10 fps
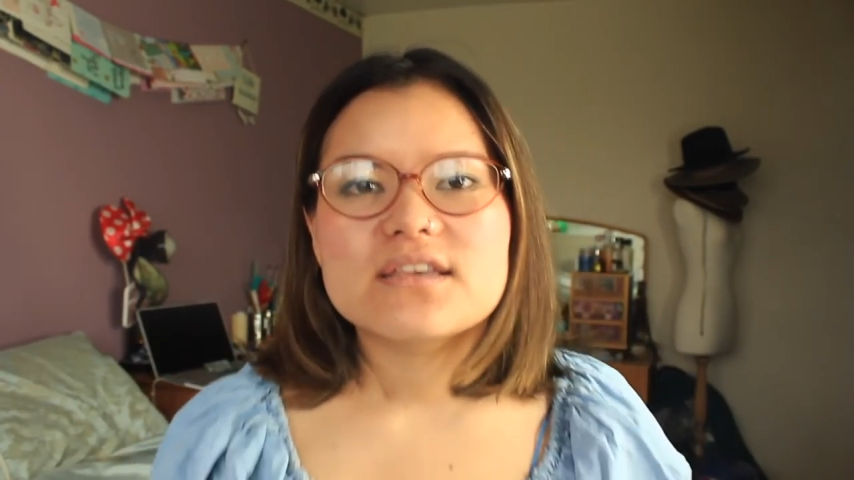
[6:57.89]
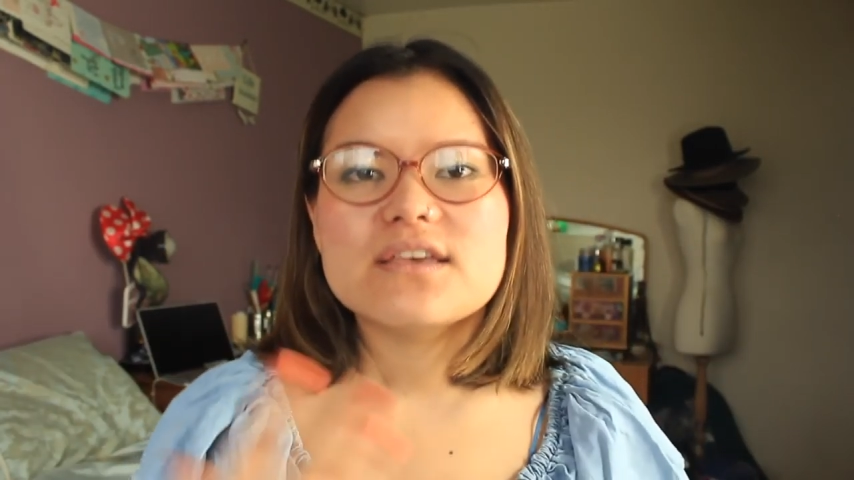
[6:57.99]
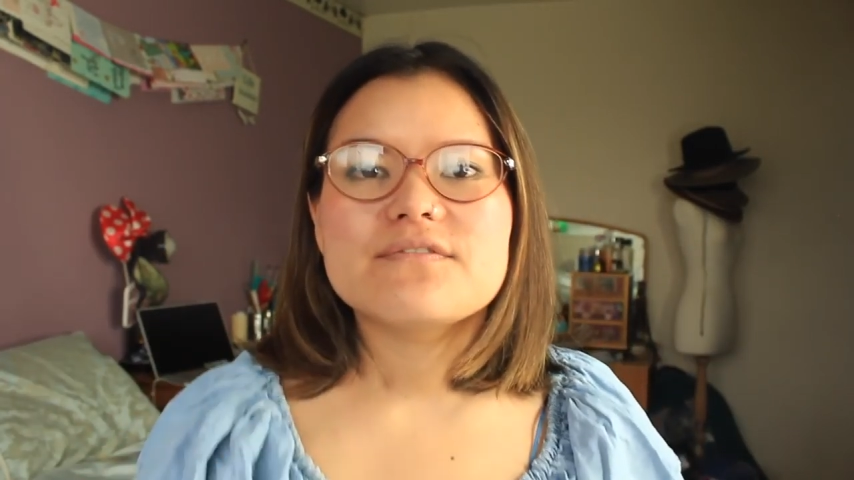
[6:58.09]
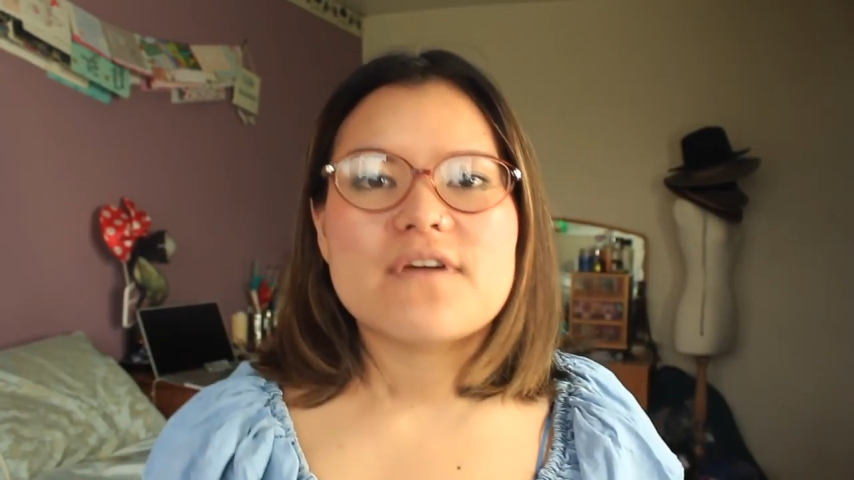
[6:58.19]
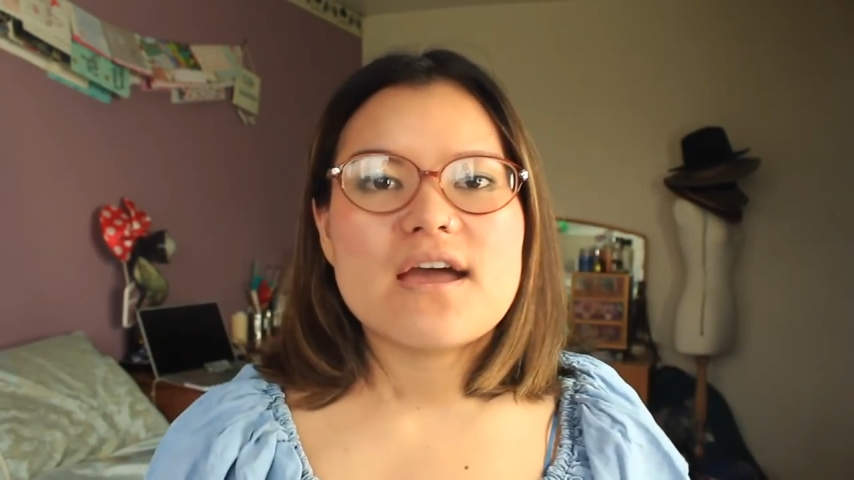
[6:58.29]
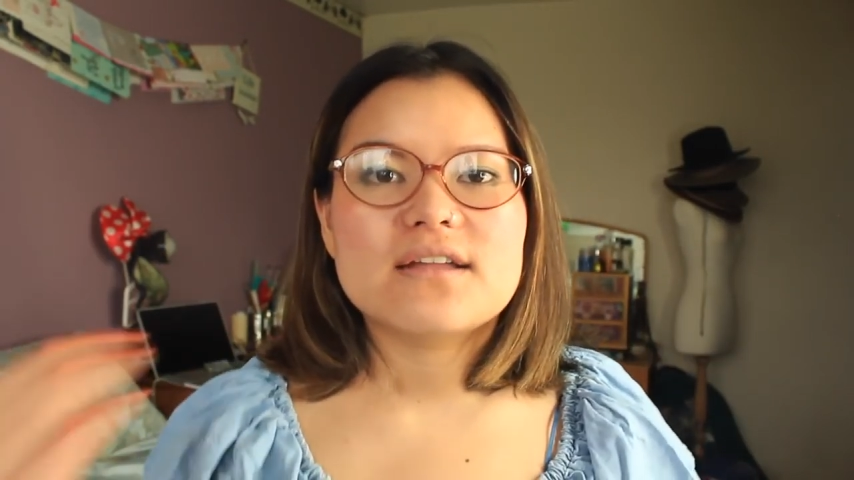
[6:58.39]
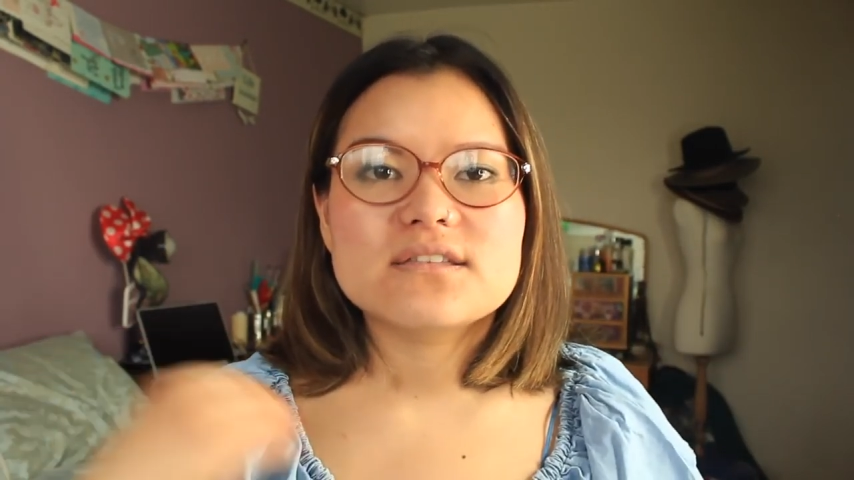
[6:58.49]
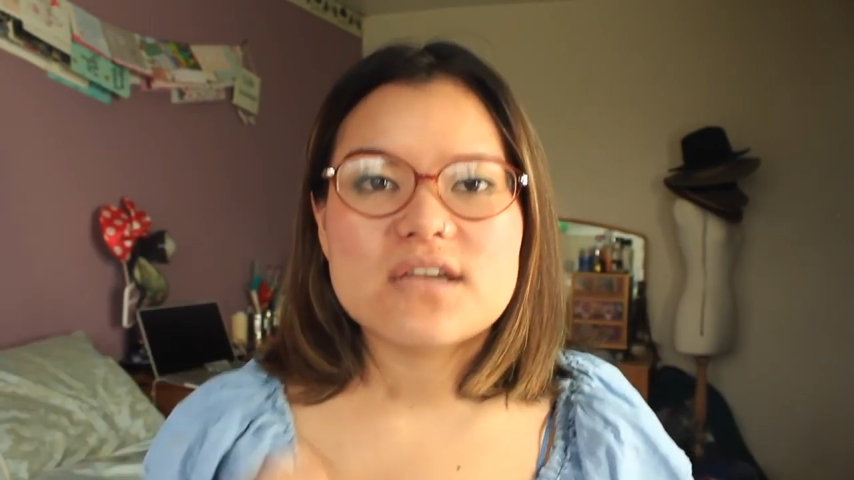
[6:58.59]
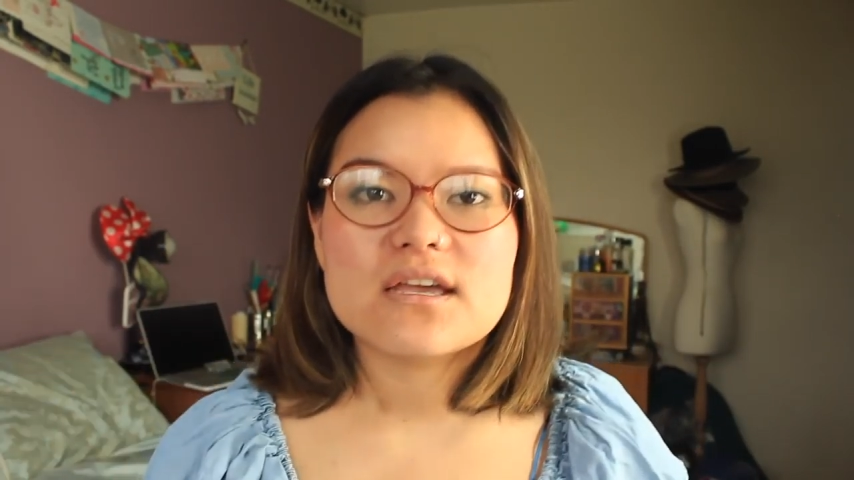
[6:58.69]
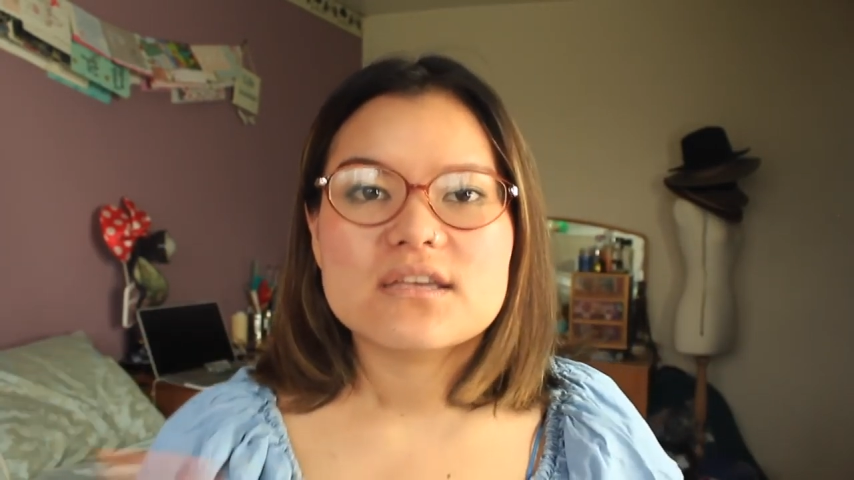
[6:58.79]
give
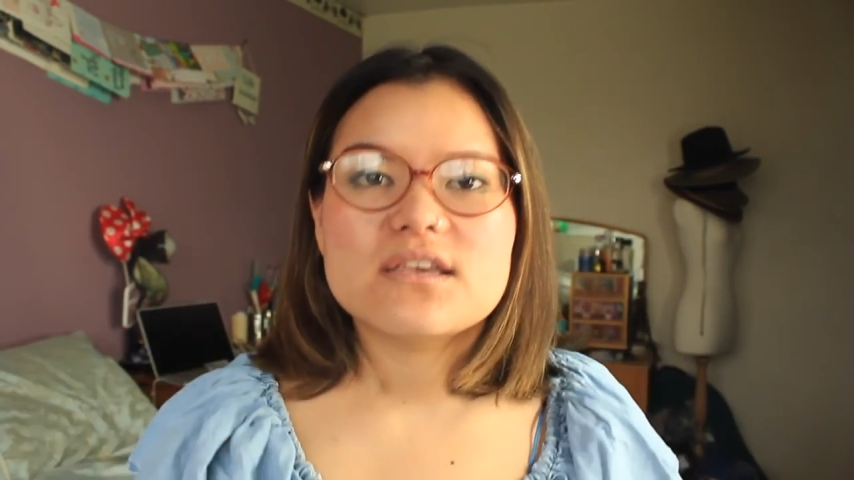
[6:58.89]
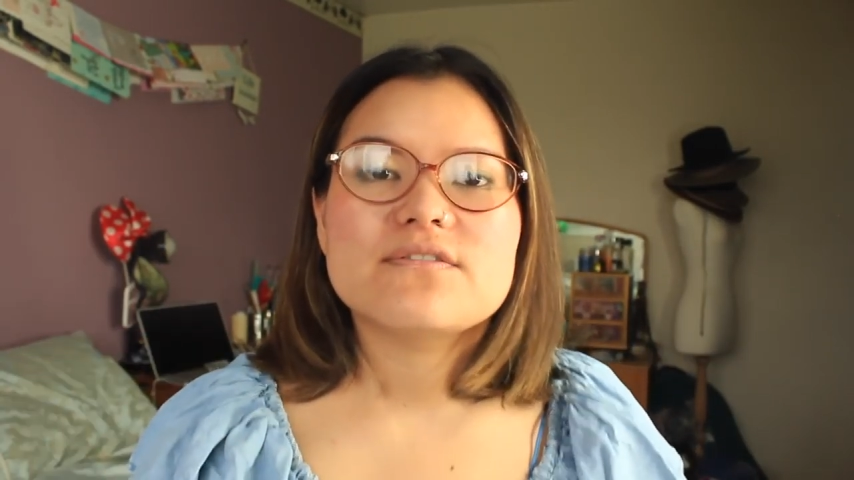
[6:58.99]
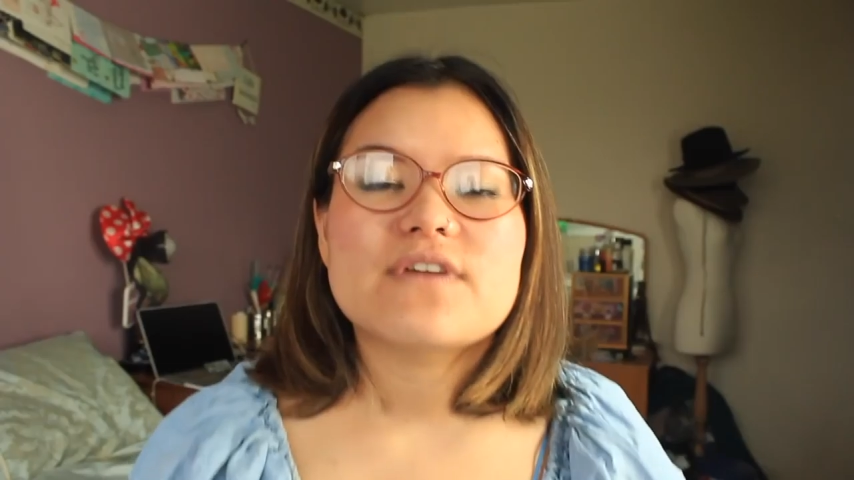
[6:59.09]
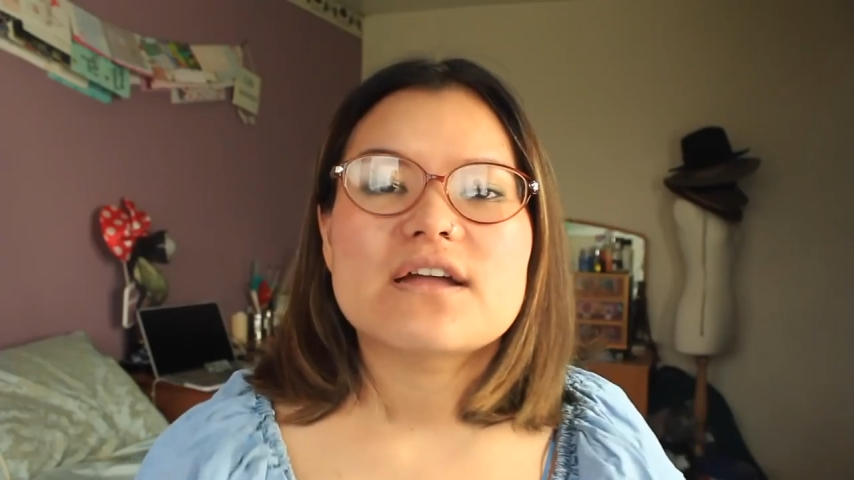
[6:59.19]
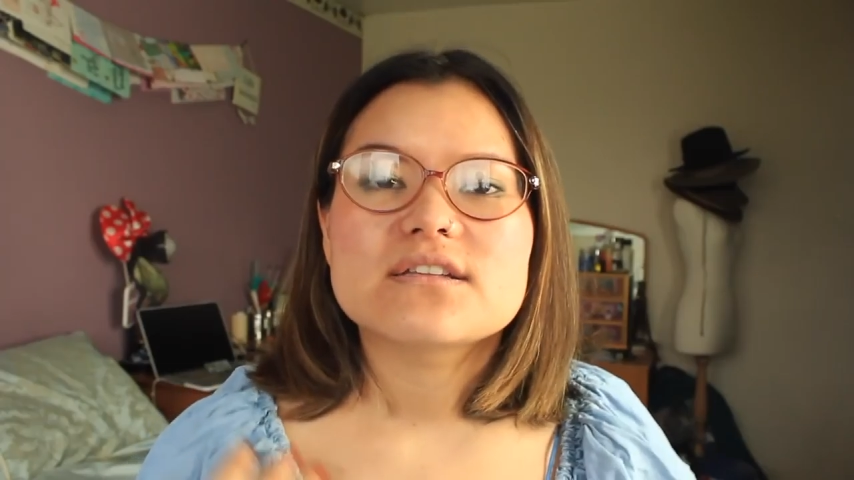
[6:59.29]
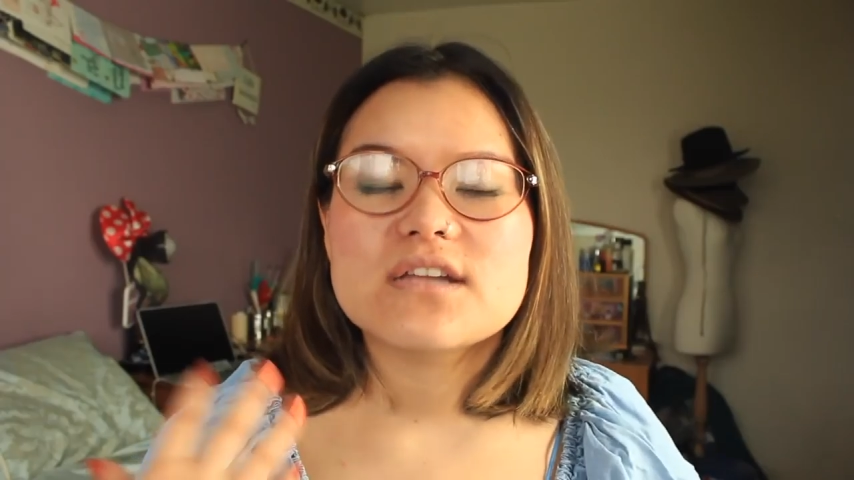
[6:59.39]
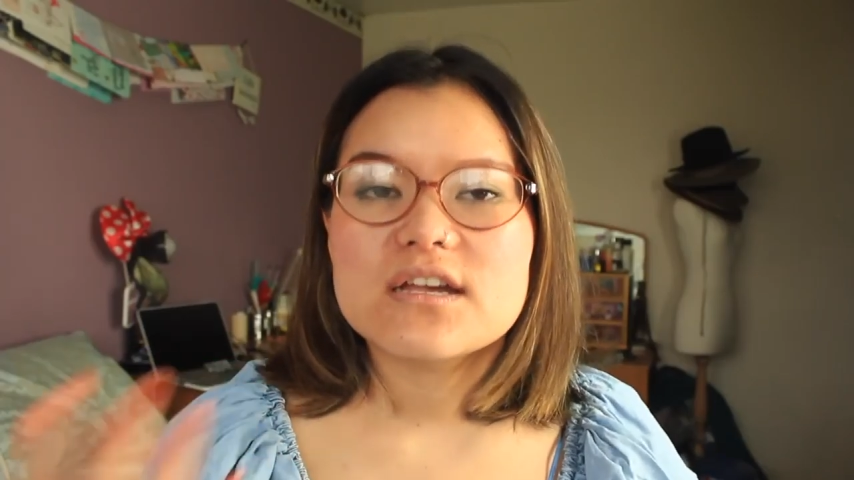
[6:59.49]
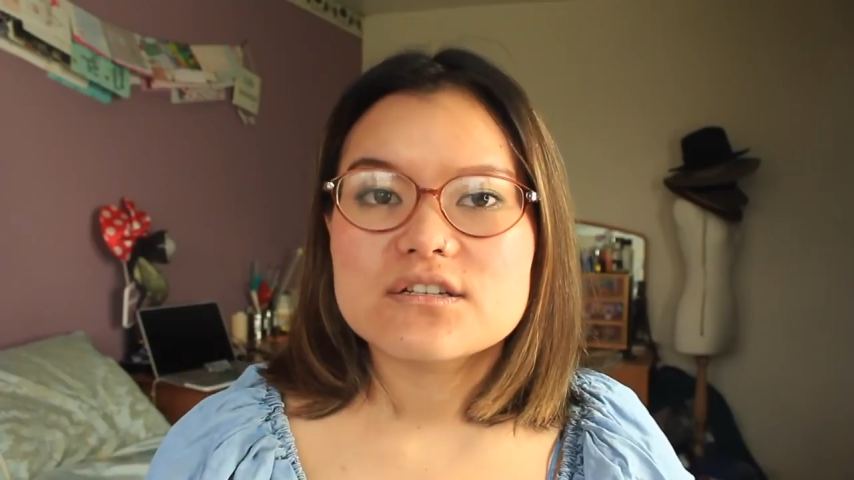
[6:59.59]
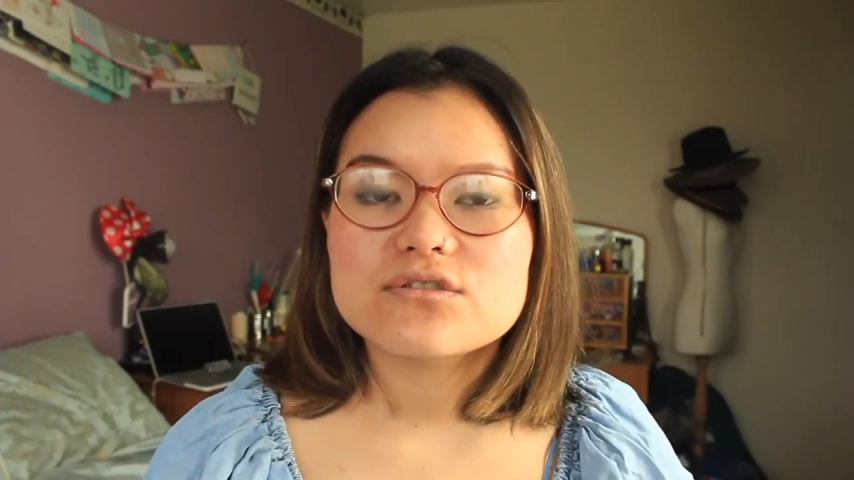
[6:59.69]
and take, give and take,